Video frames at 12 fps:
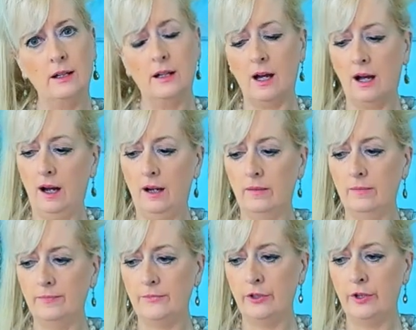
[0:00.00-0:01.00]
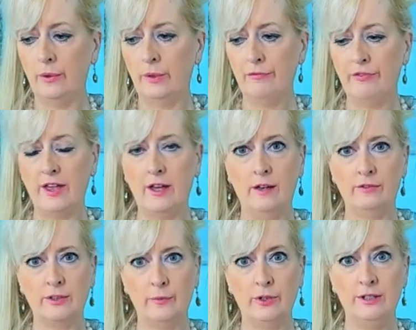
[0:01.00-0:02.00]
If
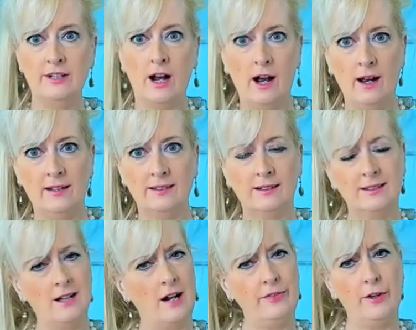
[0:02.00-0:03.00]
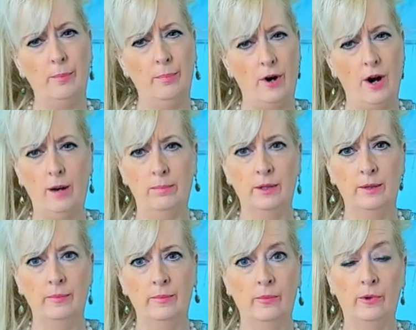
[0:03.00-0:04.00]
someone dies, it's not their
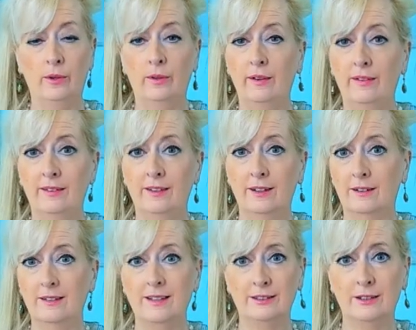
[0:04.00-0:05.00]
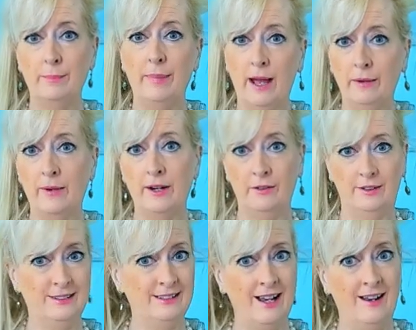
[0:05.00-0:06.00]
problem. Well, look, that's a bad way to
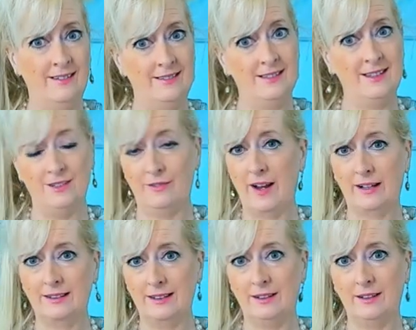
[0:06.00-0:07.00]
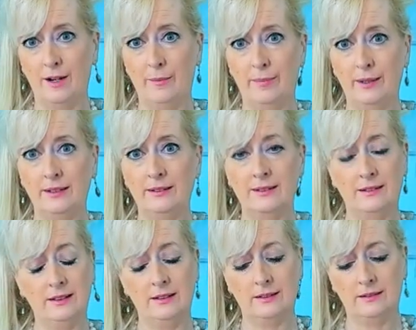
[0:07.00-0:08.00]
incent these vaccine companies and
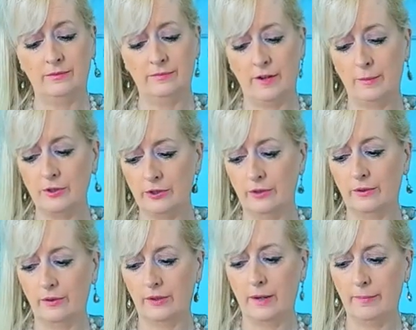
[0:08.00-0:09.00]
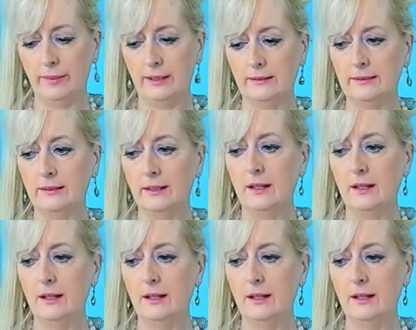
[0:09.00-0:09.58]
these pharmaceutical companies.